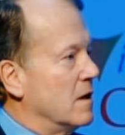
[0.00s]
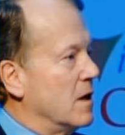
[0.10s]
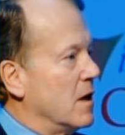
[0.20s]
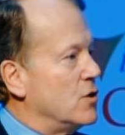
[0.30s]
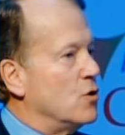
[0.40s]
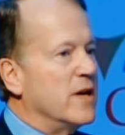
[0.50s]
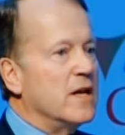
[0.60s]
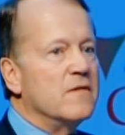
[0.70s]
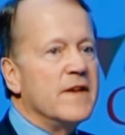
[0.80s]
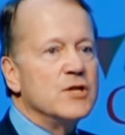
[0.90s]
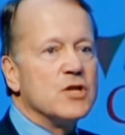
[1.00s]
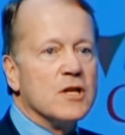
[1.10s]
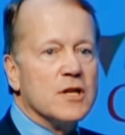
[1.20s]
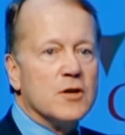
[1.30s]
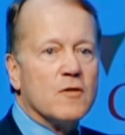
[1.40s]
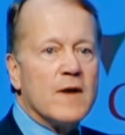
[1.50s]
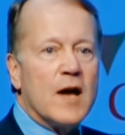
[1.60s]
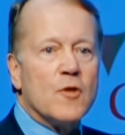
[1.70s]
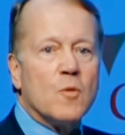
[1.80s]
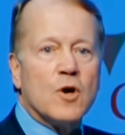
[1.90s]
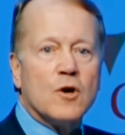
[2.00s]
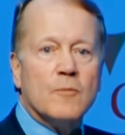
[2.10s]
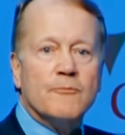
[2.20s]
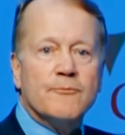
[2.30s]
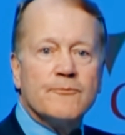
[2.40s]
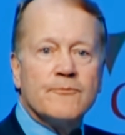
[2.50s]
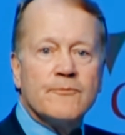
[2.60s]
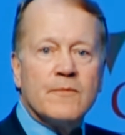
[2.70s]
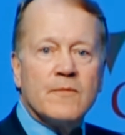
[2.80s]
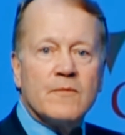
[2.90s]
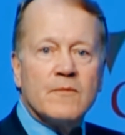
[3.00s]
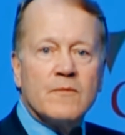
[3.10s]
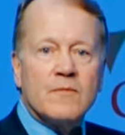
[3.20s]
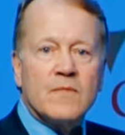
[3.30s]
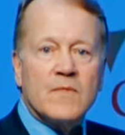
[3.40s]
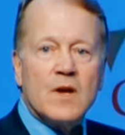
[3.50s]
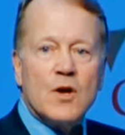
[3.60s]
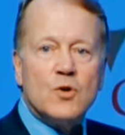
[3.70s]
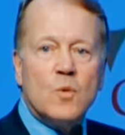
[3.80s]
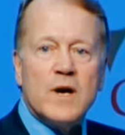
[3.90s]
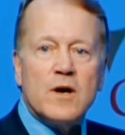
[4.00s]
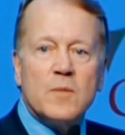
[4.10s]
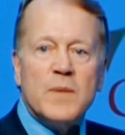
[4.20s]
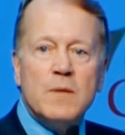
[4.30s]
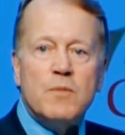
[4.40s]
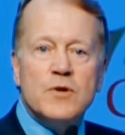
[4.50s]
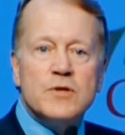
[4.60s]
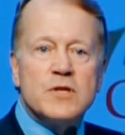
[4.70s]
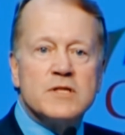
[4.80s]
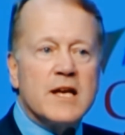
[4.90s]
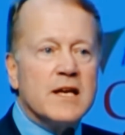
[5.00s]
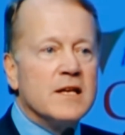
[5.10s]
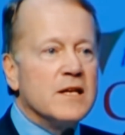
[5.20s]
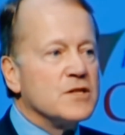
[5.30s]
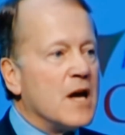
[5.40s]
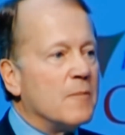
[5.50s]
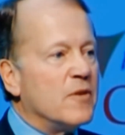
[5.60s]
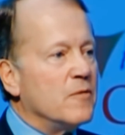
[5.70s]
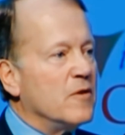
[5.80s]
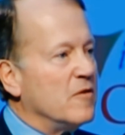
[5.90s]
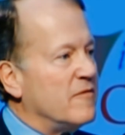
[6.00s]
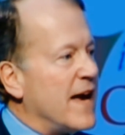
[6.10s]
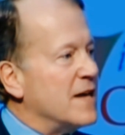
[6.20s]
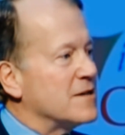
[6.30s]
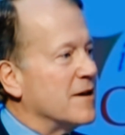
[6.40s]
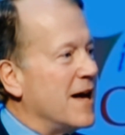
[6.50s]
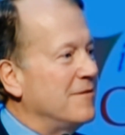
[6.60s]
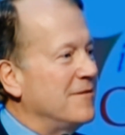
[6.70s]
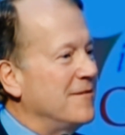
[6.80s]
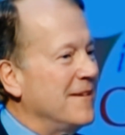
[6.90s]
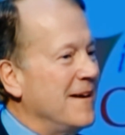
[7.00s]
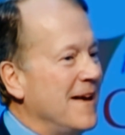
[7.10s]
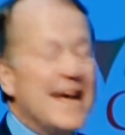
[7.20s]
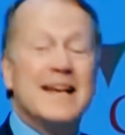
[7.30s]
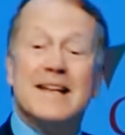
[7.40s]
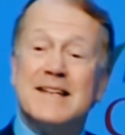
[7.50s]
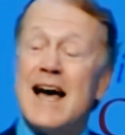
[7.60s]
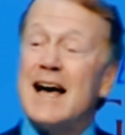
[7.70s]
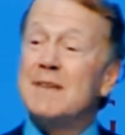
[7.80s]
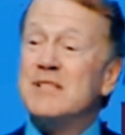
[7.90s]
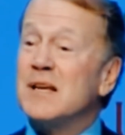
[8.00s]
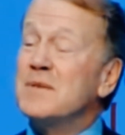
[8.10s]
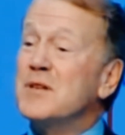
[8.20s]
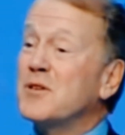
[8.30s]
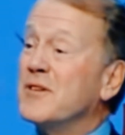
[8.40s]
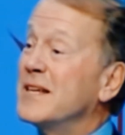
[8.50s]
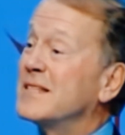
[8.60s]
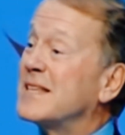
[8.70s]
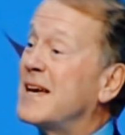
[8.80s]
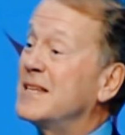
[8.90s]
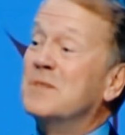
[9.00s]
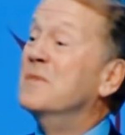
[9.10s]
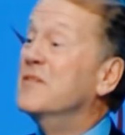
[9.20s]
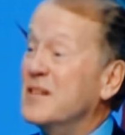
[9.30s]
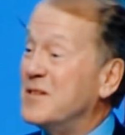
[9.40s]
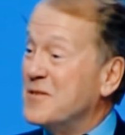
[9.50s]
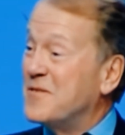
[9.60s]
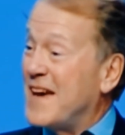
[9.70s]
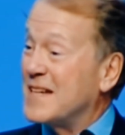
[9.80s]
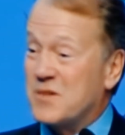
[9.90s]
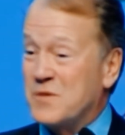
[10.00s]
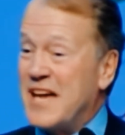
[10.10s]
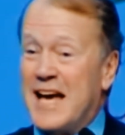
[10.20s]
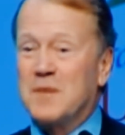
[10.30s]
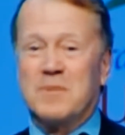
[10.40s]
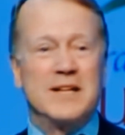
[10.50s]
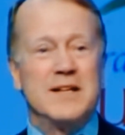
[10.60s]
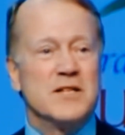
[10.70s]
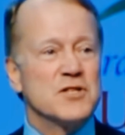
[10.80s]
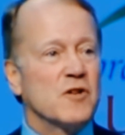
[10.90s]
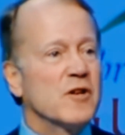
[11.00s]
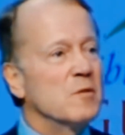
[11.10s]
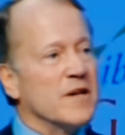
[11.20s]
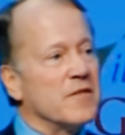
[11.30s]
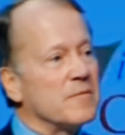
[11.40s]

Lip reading: to an innovation leader around the world, to where people used to say India's not moving fast enough, and at times some of your critics say you're moving too fast, which I completely disagree with.